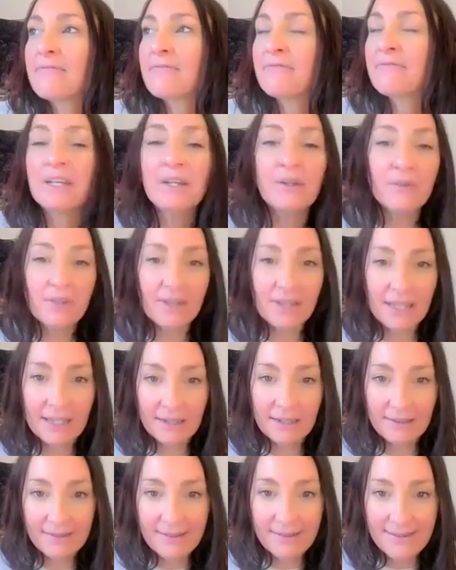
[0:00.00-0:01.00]
feel
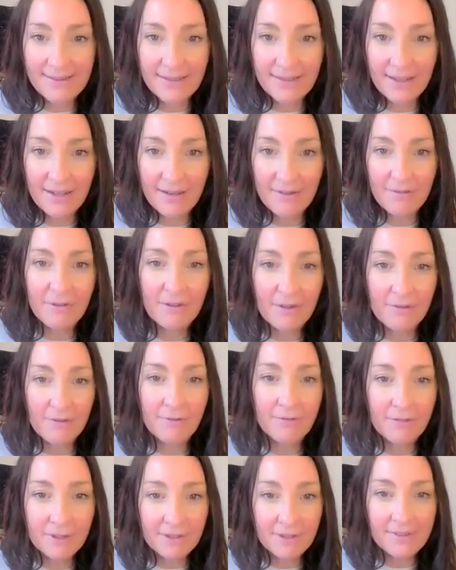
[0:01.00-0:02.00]
things for the
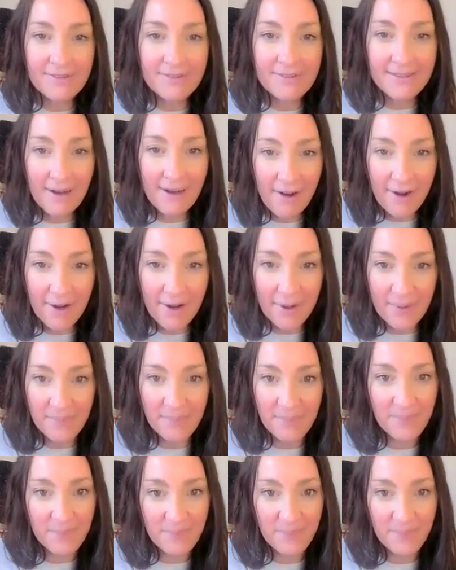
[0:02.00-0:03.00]
first
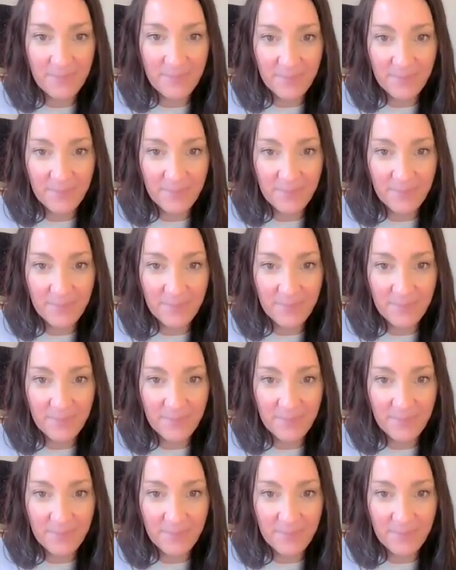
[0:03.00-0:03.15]
time.